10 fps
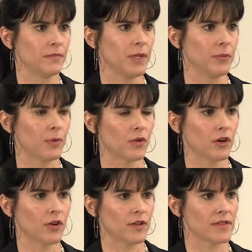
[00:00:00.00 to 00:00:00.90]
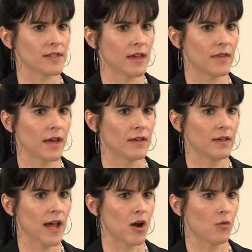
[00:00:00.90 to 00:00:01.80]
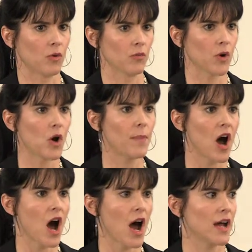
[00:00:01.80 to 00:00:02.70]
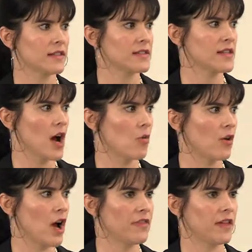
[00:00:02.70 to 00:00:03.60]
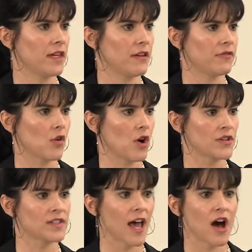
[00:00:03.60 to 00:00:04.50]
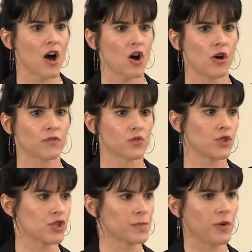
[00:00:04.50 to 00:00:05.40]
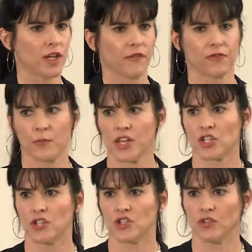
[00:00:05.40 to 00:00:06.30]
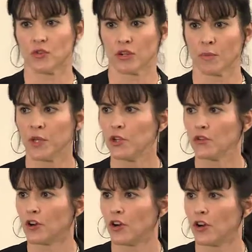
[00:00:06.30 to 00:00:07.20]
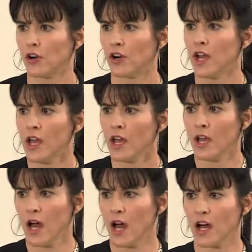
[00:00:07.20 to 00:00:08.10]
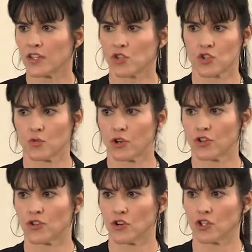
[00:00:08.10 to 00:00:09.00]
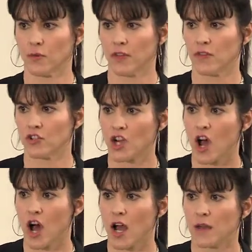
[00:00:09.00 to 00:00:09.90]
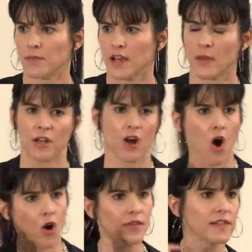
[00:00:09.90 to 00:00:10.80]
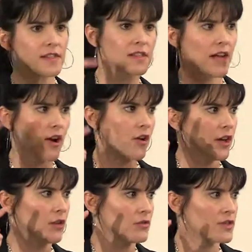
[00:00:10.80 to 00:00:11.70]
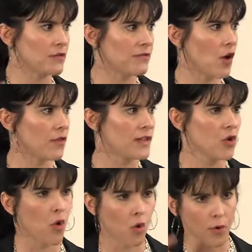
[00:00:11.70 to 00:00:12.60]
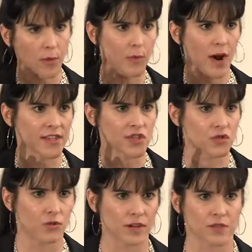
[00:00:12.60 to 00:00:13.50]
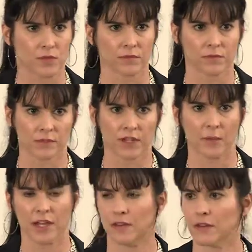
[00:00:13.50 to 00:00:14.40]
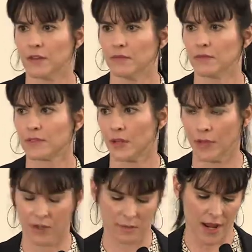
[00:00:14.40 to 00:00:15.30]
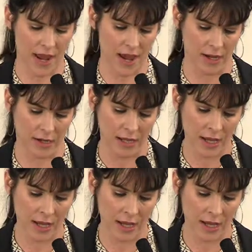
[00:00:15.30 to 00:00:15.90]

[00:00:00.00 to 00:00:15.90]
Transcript: People are going to say that now we're robots, now we're not thinking for ourselves, we're just putting information into a computer, social workers aren't doing their jobs. I mean, all these scenarios of all these horrible press stories were coming into my head.